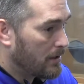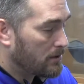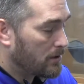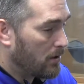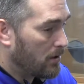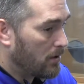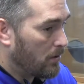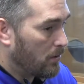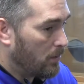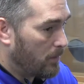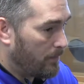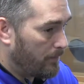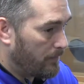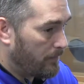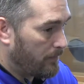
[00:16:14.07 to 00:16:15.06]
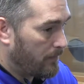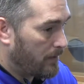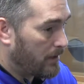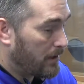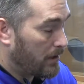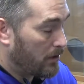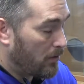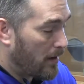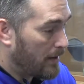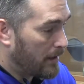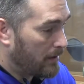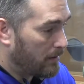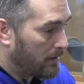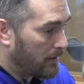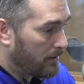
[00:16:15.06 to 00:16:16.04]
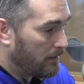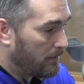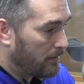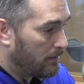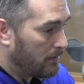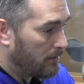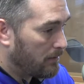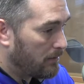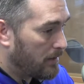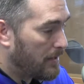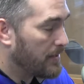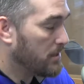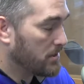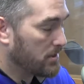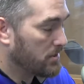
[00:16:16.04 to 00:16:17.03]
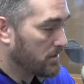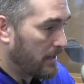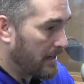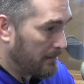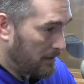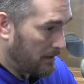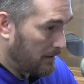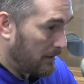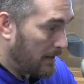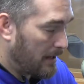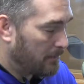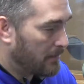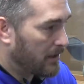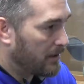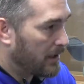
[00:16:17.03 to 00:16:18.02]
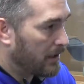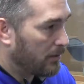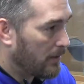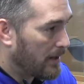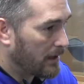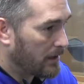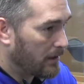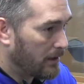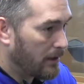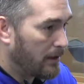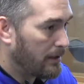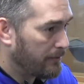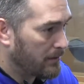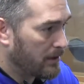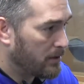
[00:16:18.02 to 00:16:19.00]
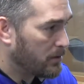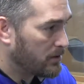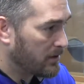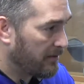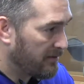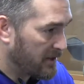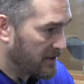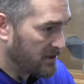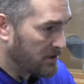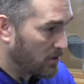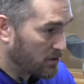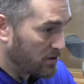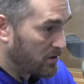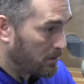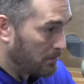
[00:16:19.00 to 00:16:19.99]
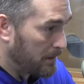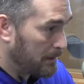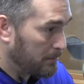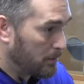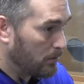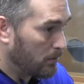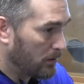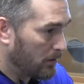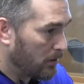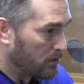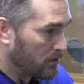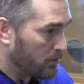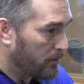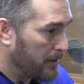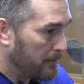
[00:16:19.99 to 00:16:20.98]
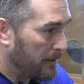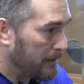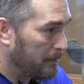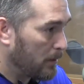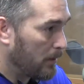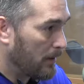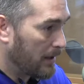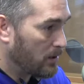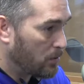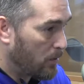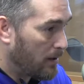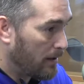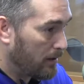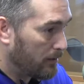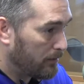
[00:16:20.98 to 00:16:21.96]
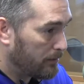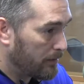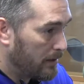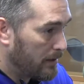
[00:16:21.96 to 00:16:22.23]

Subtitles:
So theoretically, and this doesn't happen a lot, but theoretically all you have to do is convince those two people or those three people out of 12,